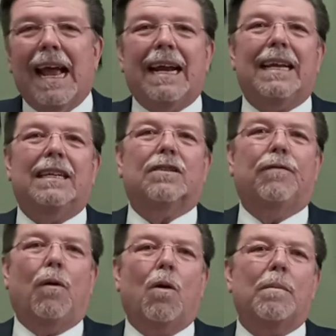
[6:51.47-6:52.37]
and he is
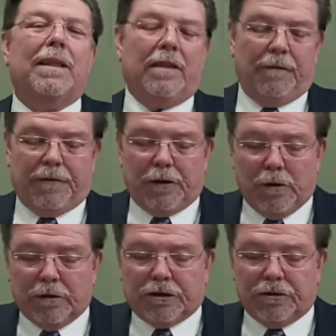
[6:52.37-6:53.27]
forming the
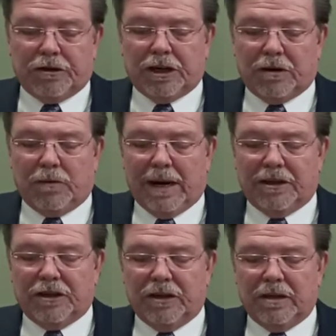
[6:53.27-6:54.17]
future
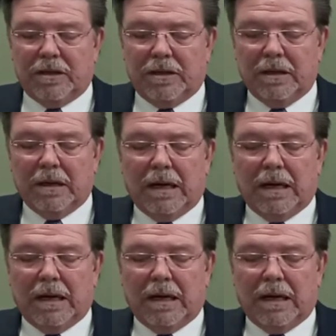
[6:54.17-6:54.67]
generations